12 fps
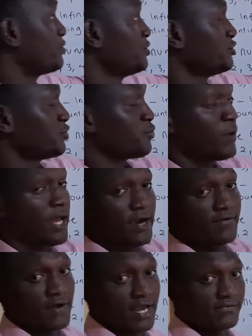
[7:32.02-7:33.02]
position
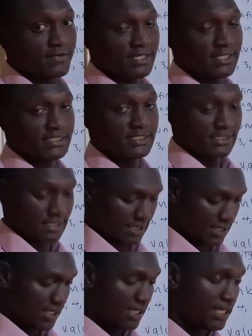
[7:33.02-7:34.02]
where 5 is
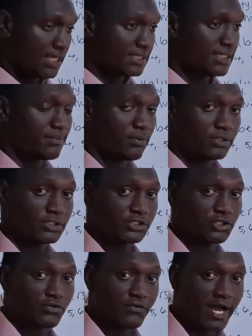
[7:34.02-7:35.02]
the
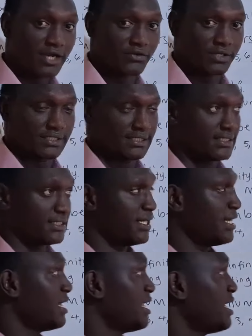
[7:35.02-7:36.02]
position of hundreds.
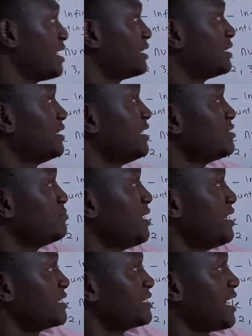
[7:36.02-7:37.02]
This
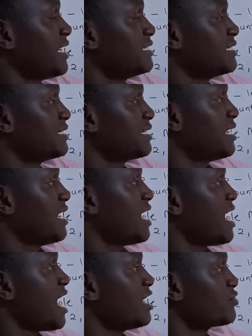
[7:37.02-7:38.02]
means that
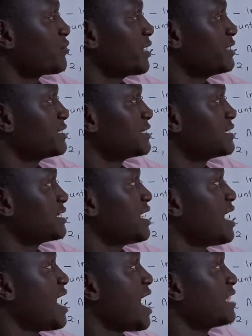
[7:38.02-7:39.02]
hundreds
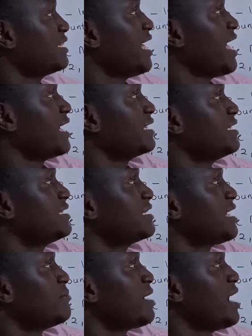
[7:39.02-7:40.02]
are there in this
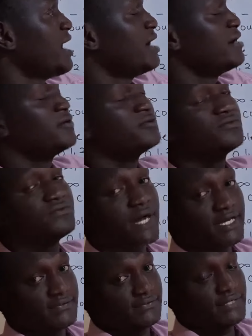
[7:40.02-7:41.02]
number
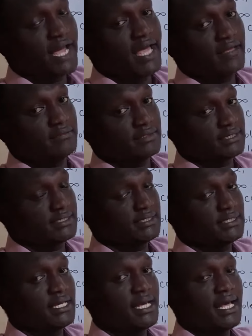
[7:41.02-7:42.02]
5 times.
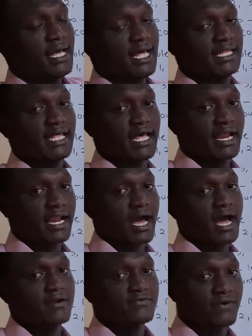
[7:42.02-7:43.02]
There
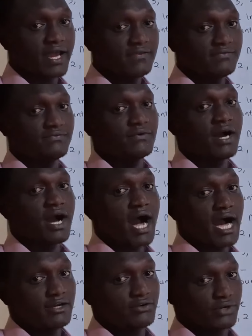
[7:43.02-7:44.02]
are 5
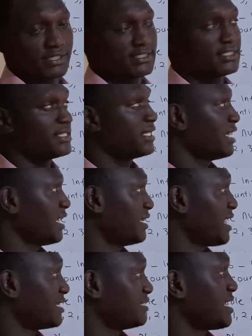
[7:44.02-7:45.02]
hundreds in
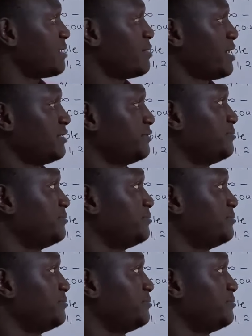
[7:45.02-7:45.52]
that number.